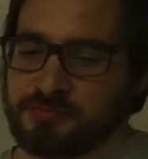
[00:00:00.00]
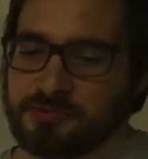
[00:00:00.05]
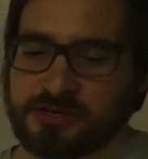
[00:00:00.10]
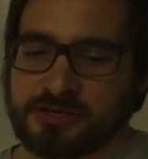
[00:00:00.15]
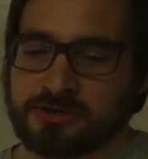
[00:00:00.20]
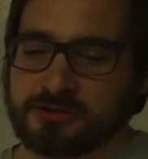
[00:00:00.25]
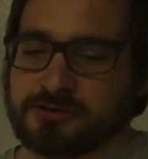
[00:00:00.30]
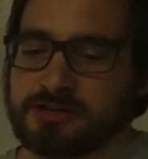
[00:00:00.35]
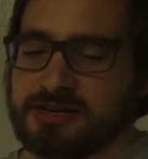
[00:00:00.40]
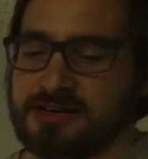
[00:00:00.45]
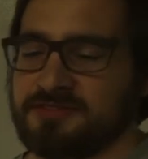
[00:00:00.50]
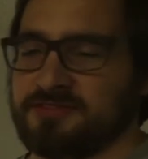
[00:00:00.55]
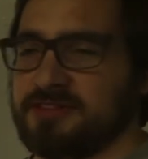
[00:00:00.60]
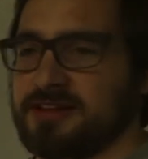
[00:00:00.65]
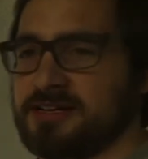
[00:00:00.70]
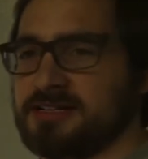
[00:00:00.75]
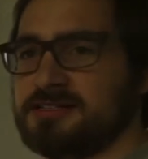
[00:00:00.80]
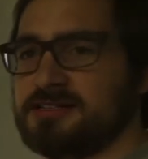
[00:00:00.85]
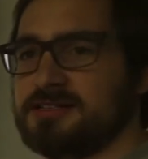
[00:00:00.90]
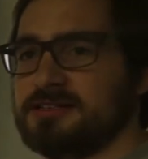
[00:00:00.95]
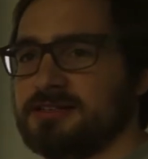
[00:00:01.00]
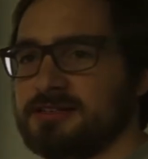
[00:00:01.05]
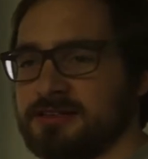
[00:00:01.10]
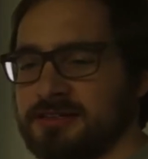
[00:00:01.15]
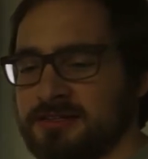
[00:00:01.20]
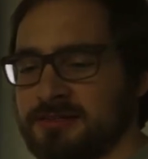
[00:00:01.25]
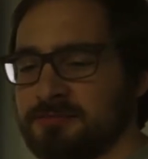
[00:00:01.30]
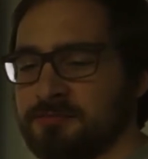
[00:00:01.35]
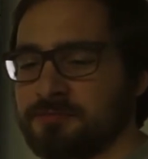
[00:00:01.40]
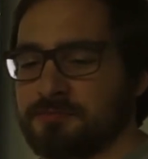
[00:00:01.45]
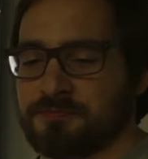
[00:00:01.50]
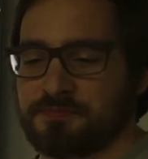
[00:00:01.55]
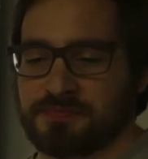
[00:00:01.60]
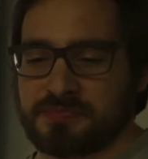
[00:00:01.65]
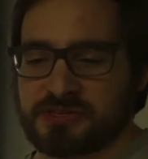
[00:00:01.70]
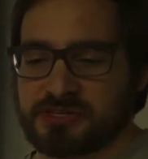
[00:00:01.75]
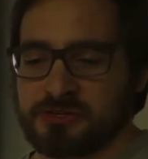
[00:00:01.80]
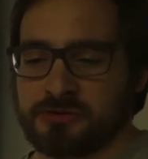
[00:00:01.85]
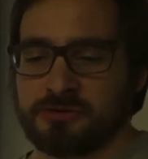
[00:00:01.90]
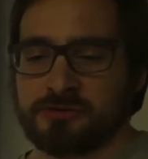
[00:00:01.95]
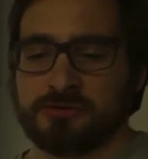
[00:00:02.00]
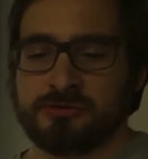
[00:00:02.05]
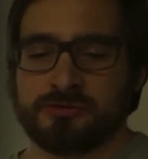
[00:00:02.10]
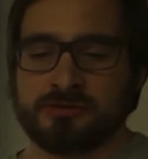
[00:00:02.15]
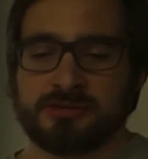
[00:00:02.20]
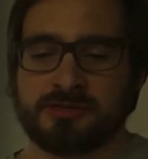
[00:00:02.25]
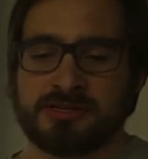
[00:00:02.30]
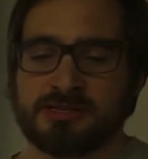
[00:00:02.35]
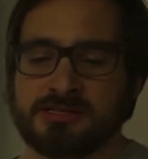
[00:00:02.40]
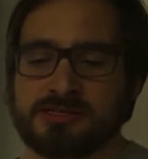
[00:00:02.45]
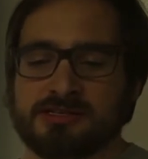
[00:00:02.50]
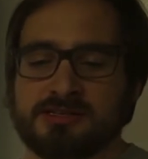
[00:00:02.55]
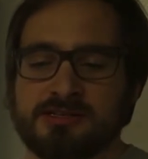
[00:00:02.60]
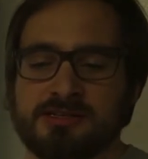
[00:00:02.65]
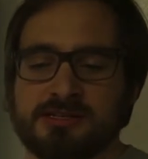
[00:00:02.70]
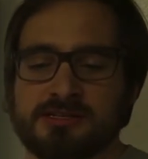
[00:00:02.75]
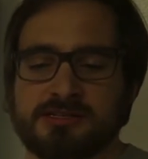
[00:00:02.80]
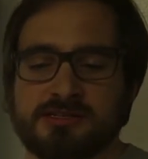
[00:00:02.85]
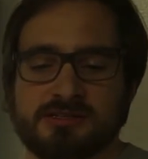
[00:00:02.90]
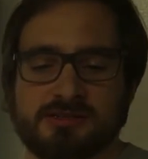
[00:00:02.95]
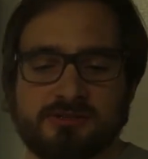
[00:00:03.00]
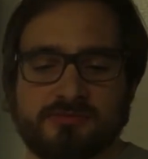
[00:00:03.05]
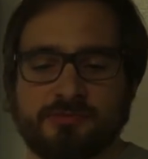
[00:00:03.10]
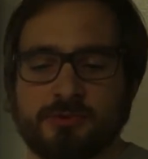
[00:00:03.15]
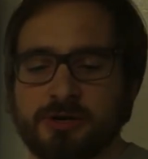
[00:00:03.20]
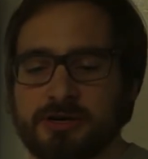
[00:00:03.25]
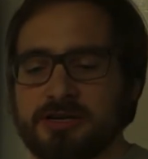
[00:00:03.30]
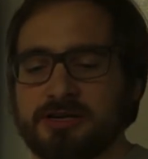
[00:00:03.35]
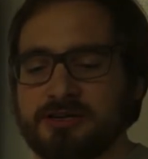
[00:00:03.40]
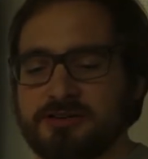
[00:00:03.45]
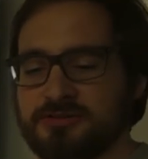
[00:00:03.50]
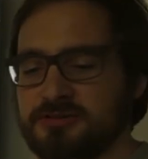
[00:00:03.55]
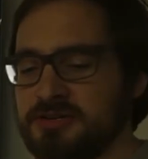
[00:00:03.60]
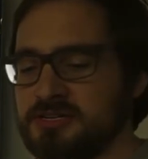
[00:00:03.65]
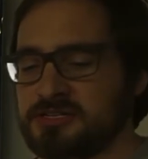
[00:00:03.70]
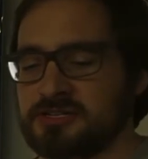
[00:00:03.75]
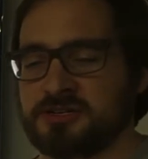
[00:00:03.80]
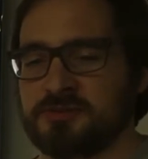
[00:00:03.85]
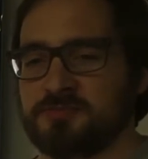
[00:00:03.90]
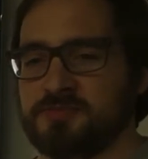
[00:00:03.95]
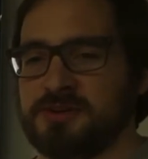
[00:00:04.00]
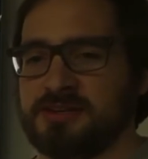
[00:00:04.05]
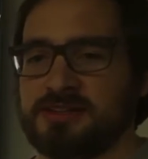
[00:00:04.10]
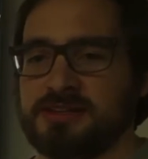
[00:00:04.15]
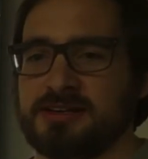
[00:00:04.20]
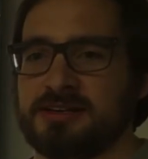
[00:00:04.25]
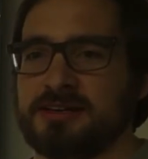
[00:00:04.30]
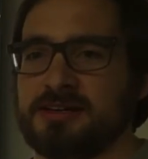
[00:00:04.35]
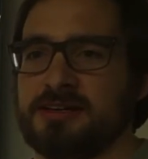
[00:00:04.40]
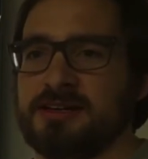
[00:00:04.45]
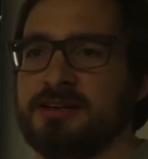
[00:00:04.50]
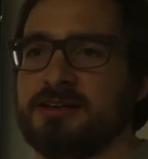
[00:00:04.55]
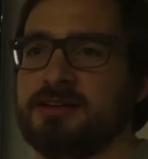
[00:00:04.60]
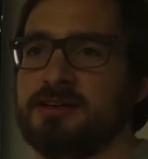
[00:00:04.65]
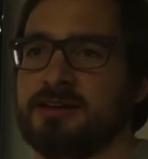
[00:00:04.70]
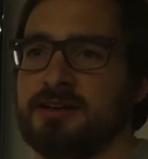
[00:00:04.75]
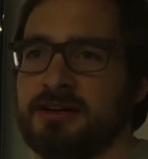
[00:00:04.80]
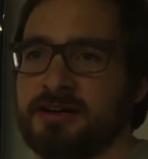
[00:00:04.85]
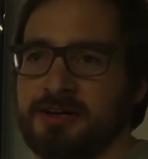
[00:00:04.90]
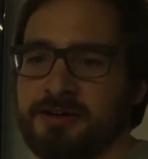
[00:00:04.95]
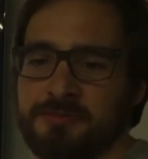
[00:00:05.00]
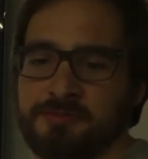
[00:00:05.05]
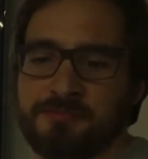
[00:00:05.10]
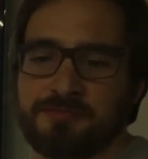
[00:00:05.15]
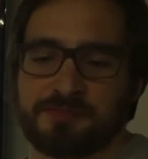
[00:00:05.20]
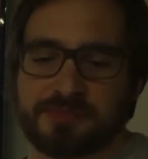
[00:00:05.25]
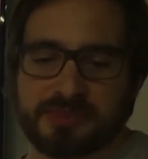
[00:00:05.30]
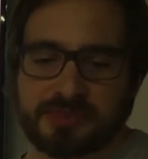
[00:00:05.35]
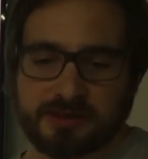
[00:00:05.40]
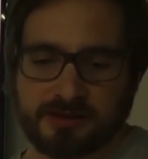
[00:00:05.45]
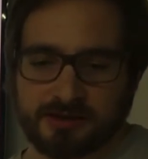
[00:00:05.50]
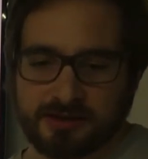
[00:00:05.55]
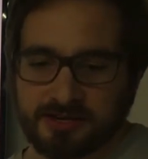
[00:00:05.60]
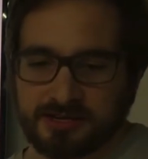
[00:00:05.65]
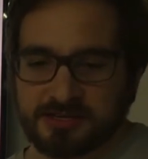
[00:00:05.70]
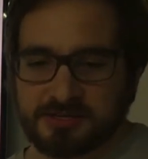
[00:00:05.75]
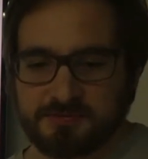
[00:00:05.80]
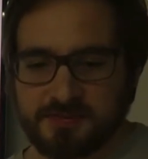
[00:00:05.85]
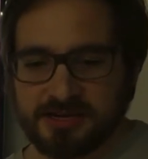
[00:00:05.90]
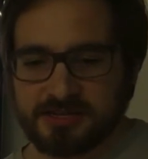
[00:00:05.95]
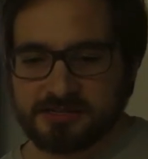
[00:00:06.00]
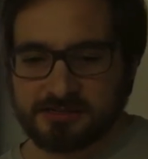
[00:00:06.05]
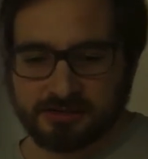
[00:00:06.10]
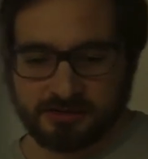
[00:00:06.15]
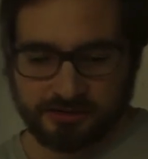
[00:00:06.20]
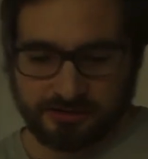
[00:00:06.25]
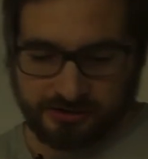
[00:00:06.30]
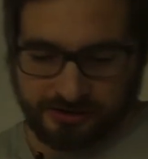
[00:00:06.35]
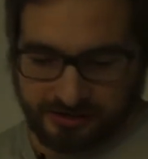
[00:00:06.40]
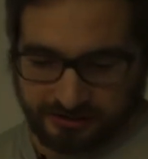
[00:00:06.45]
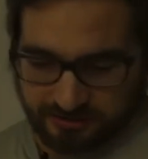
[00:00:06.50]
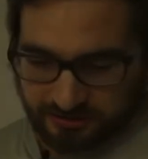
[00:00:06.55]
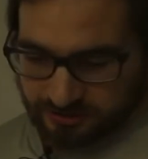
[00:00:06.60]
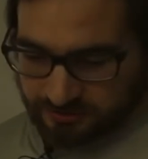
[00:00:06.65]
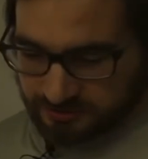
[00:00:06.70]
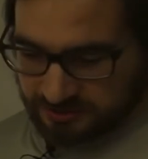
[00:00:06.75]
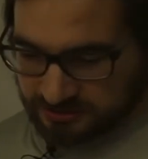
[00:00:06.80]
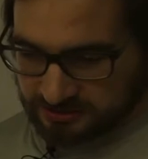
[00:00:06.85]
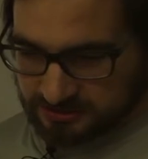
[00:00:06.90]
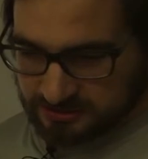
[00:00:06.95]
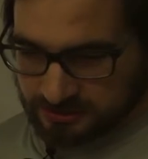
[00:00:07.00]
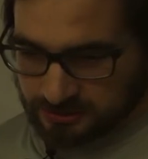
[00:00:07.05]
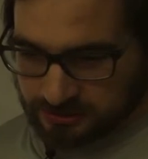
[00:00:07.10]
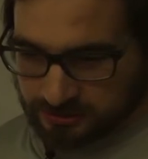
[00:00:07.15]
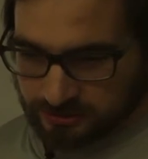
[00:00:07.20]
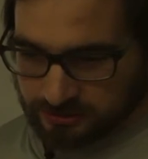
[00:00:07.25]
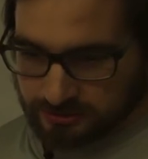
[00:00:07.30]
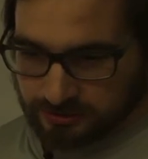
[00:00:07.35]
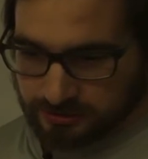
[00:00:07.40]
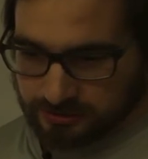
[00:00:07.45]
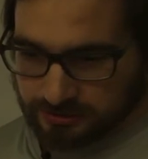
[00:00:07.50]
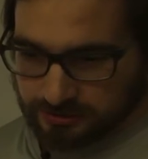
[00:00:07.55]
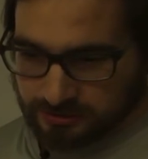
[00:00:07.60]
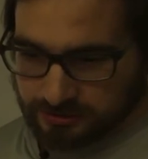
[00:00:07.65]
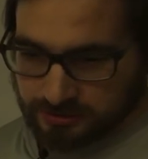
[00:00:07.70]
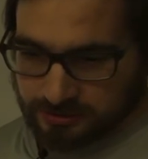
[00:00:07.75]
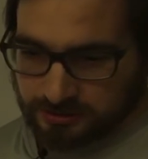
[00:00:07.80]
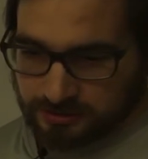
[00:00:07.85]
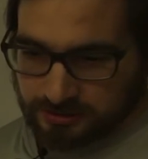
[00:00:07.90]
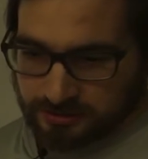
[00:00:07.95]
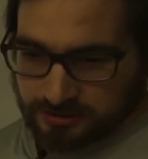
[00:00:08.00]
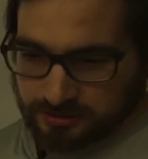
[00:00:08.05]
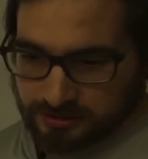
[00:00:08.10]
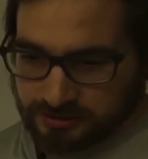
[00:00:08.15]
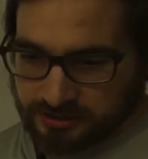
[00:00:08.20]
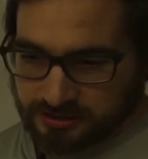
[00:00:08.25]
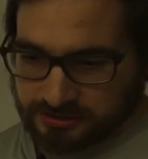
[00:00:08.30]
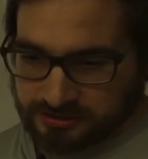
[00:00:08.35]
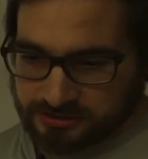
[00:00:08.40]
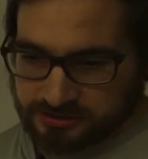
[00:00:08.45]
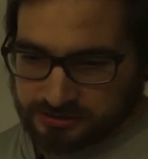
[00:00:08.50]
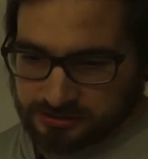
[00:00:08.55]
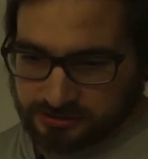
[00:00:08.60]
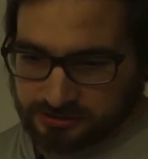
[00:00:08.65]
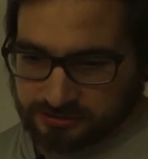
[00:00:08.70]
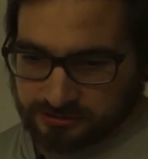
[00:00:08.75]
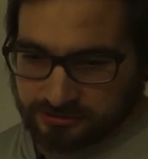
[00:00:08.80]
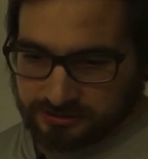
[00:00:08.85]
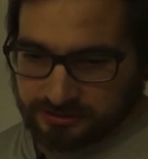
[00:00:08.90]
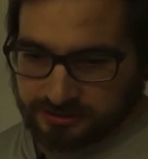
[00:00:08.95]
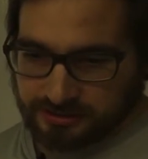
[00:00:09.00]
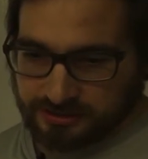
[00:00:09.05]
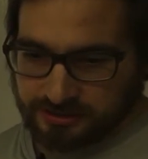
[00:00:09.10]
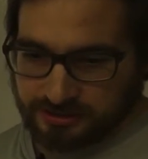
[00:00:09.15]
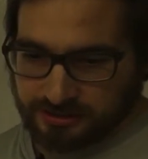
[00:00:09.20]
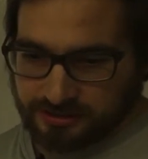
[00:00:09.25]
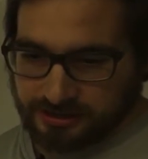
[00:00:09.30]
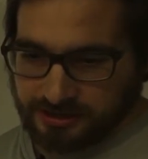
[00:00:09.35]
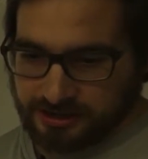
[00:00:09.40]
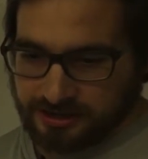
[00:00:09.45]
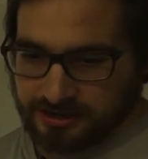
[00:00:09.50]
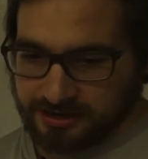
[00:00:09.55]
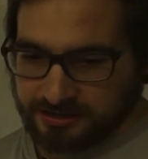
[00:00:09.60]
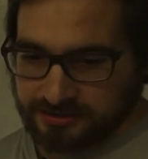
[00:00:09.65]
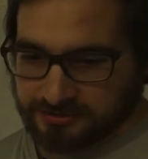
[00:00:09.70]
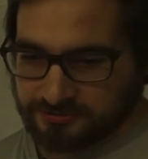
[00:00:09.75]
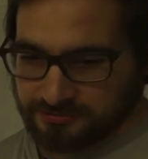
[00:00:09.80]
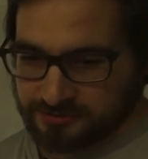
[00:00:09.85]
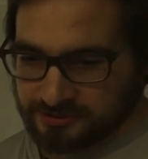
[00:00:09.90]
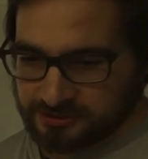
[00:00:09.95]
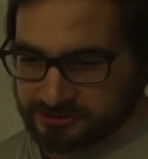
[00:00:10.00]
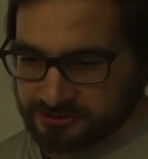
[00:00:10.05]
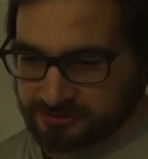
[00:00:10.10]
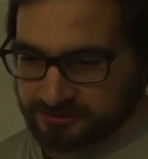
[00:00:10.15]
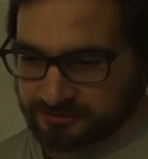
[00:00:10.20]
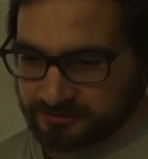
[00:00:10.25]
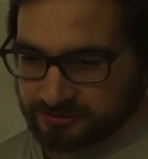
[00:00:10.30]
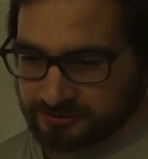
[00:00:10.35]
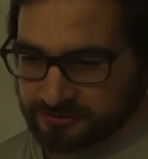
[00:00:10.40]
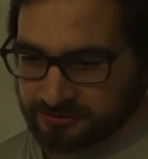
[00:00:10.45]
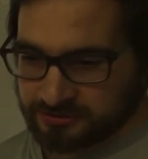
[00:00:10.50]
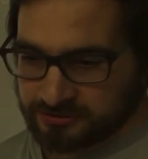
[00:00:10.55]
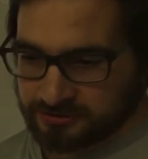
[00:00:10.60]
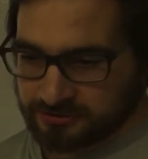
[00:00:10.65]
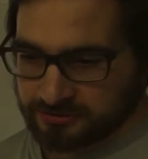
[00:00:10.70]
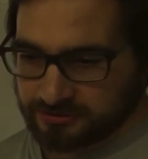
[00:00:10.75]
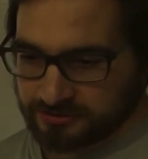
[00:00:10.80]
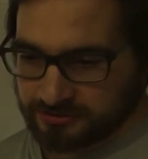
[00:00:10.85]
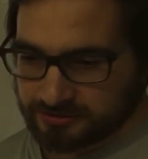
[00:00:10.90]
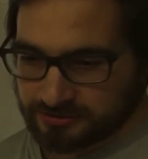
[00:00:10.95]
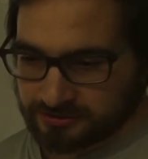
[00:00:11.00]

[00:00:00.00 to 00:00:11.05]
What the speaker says: don't have this. So this working tree is completely clean. It's based on your head commit, so git show head will show you